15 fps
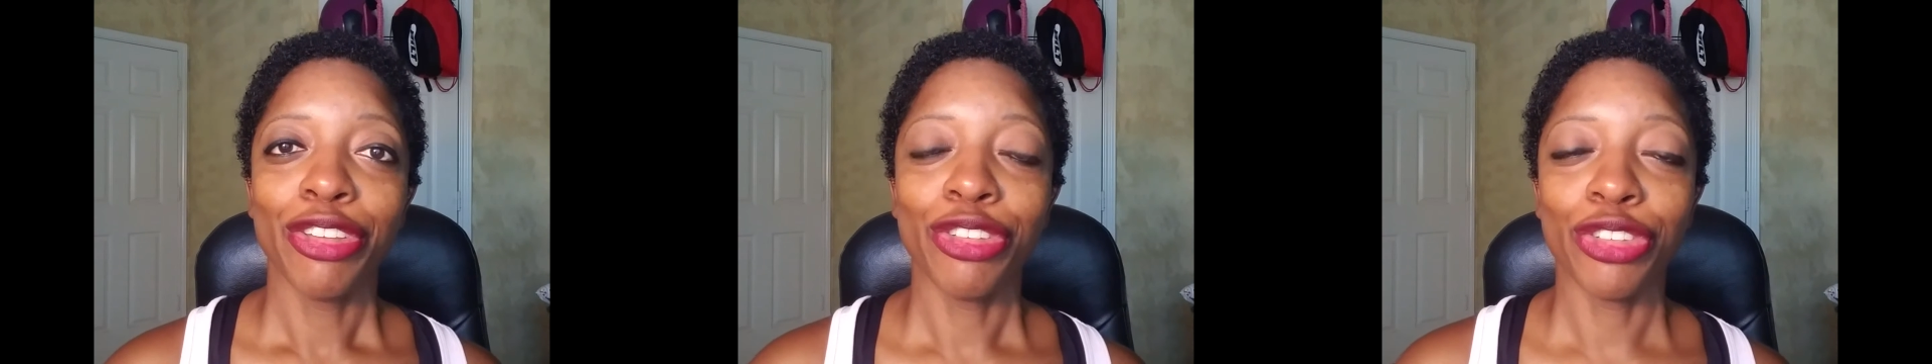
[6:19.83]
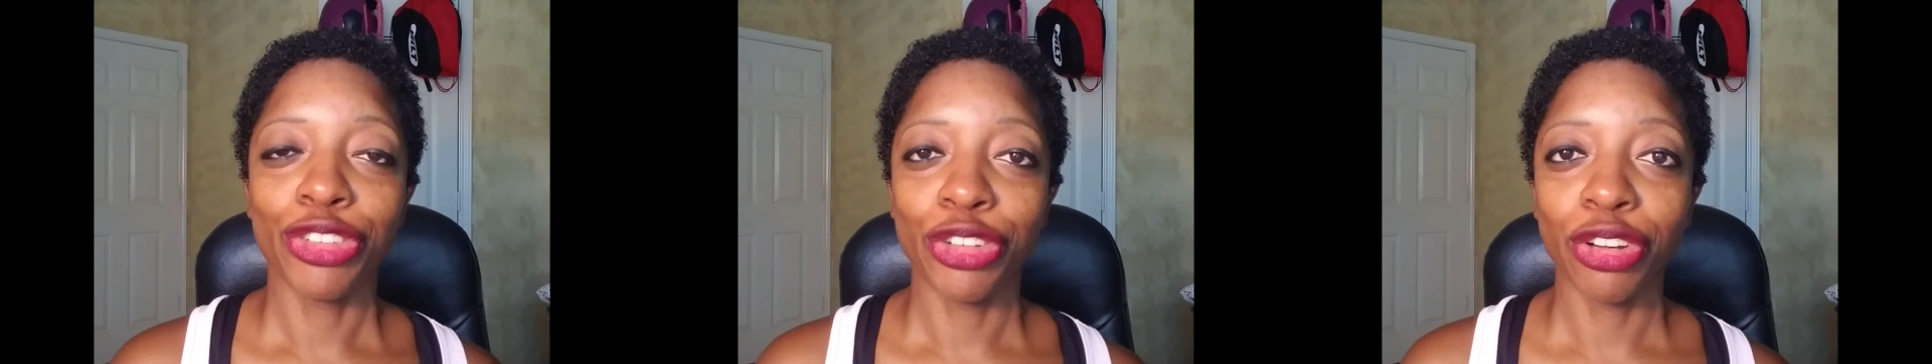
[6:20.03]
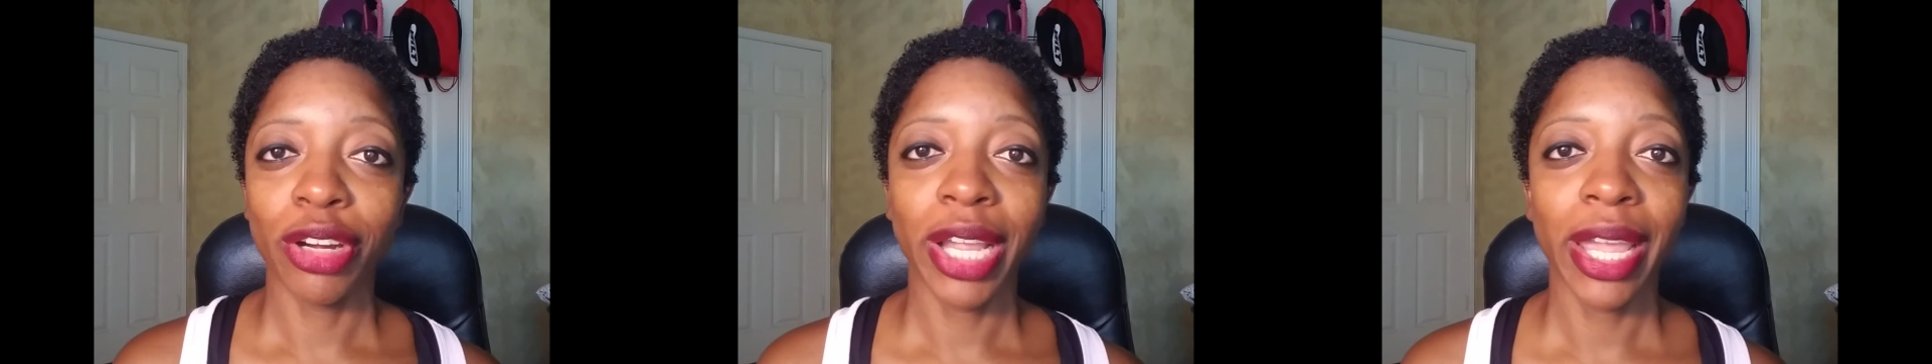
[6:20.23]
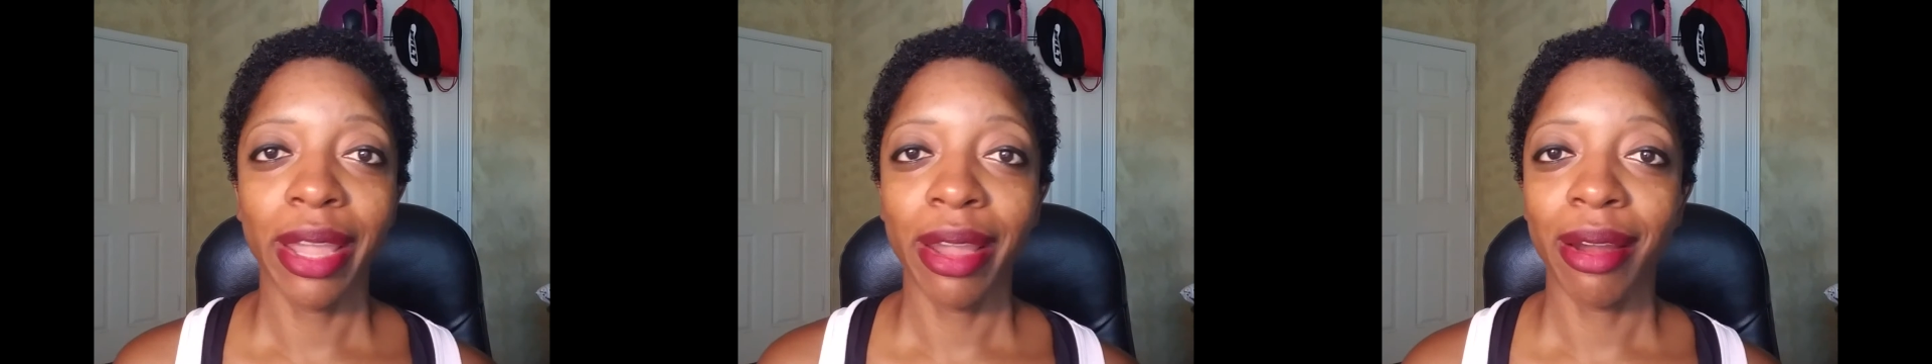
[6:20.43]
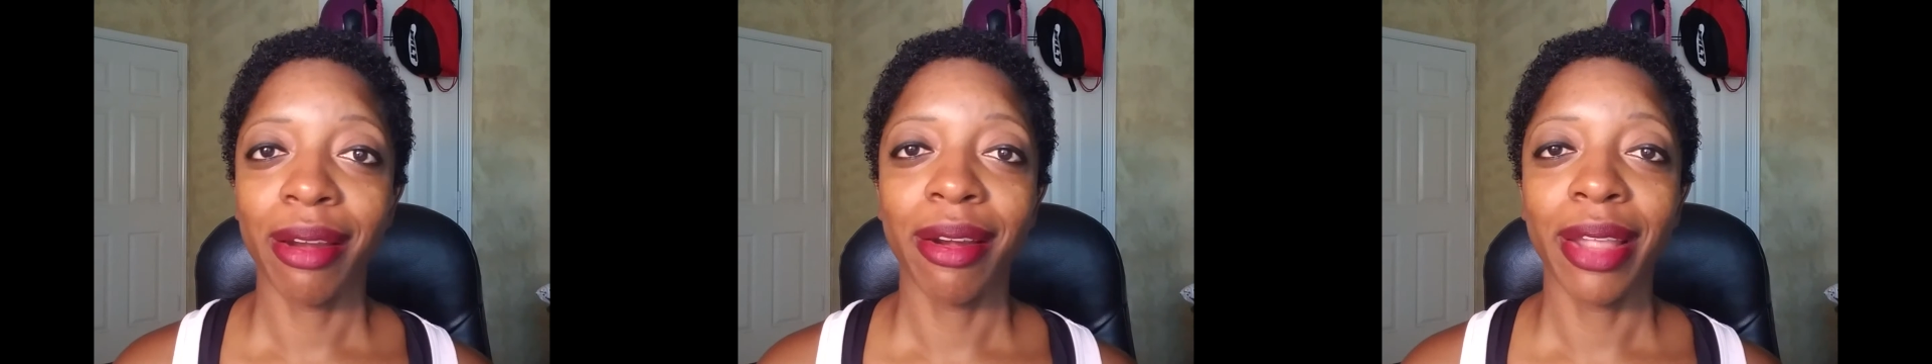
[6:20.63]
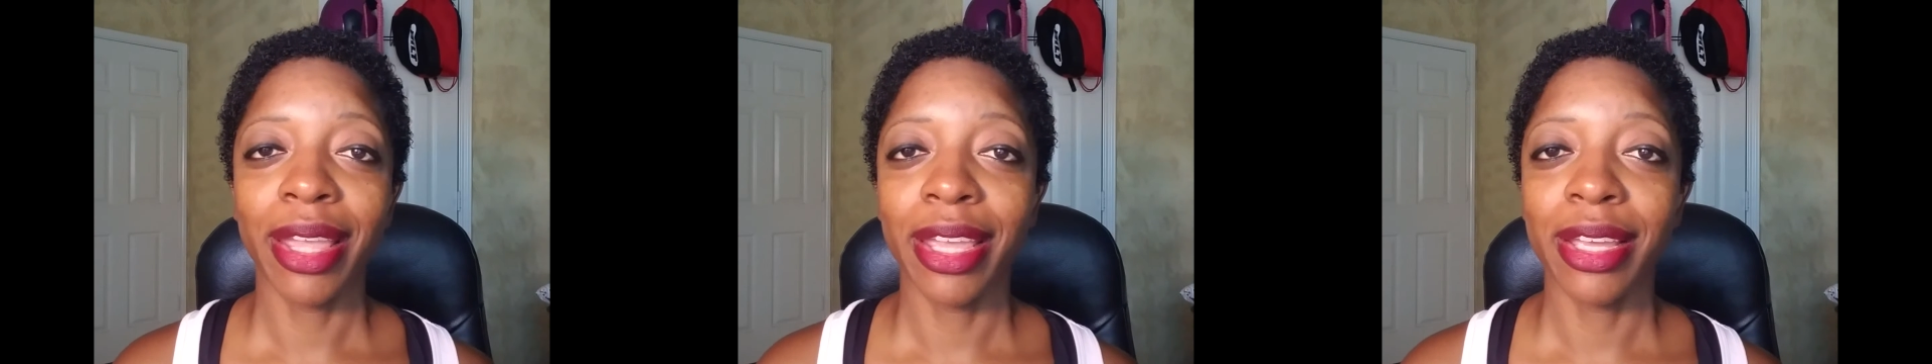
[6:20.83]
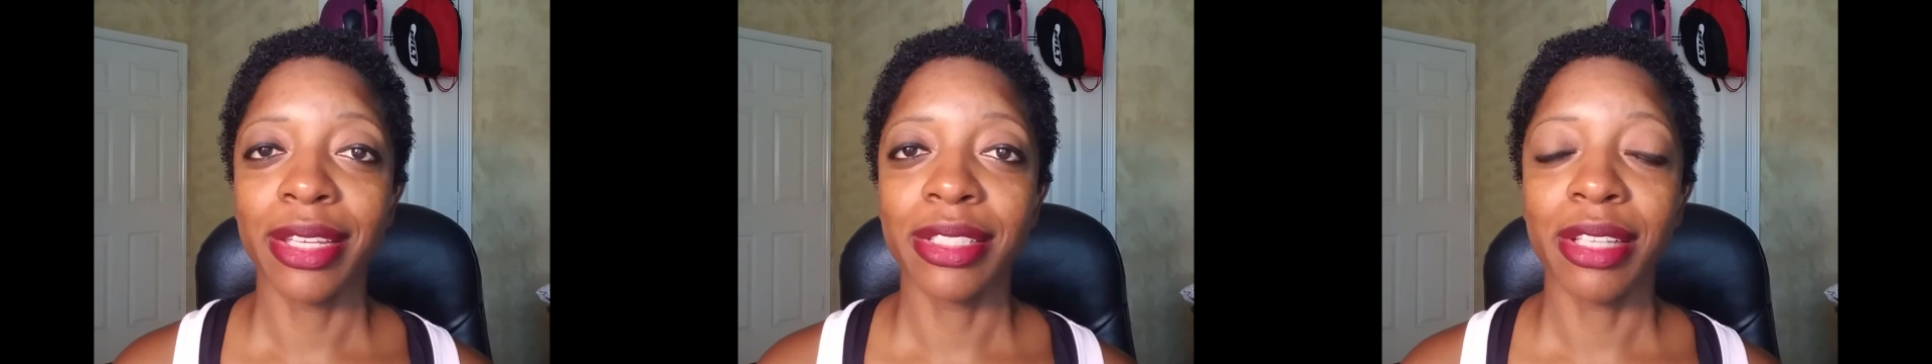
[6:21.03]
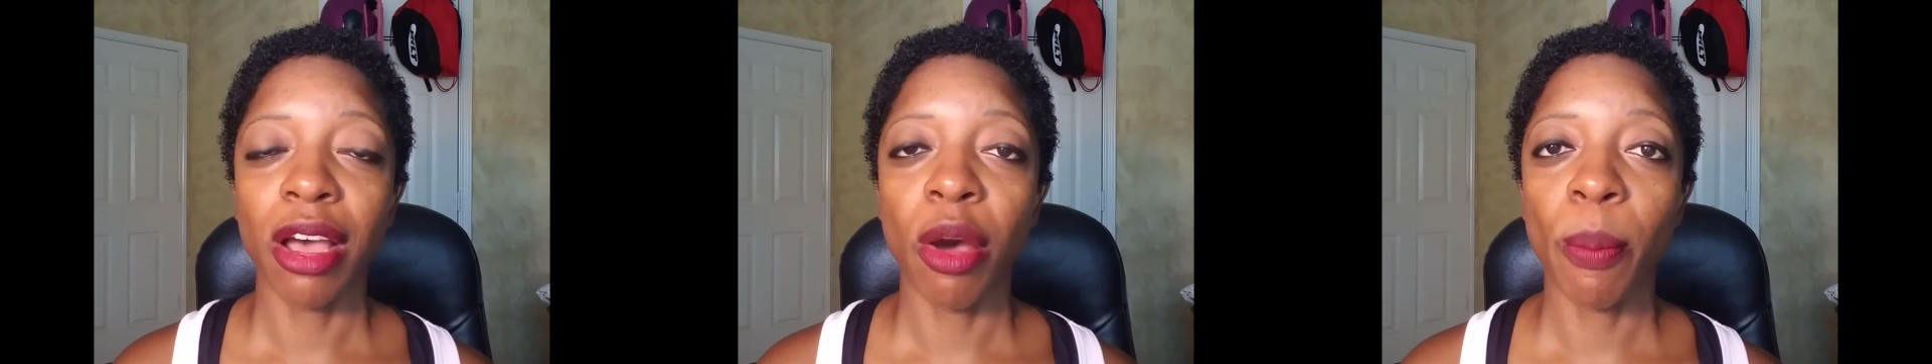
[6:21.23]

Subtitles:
your hair is